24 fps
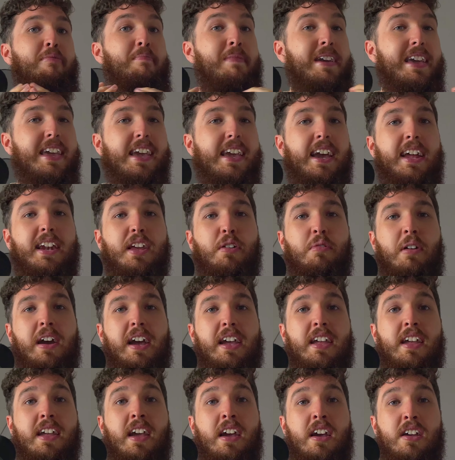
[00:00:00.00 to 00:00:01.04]
me
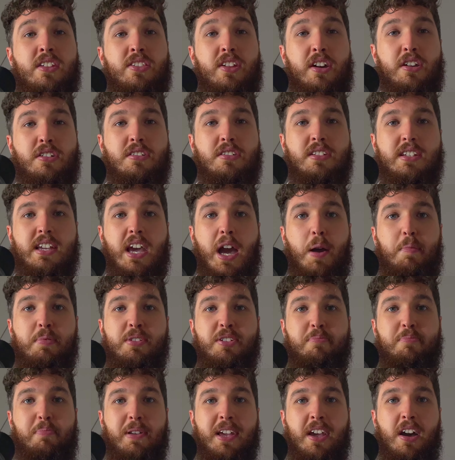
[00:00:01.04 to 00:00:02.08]
anyway, those gaps
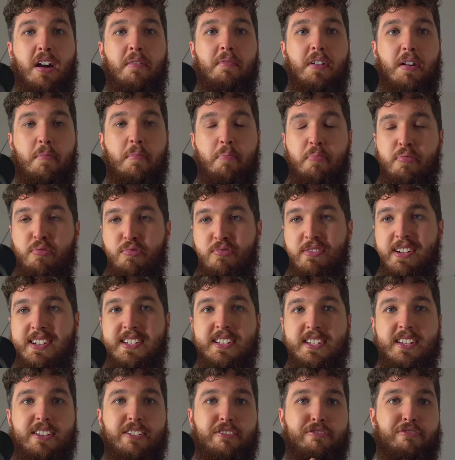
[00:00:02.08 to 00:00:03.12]
become
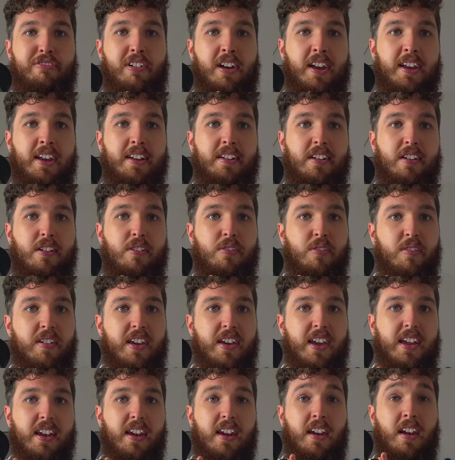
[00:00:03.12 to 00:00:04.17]
pretty fucking
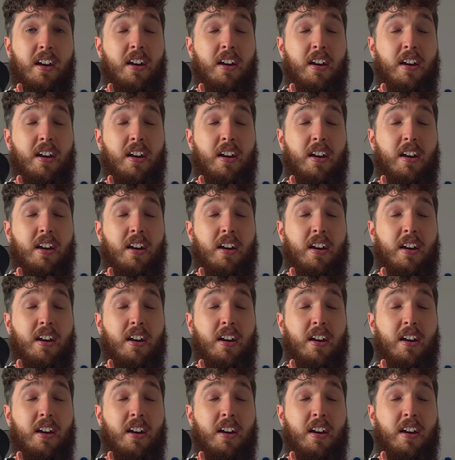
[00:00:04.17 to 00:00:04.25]
annoying and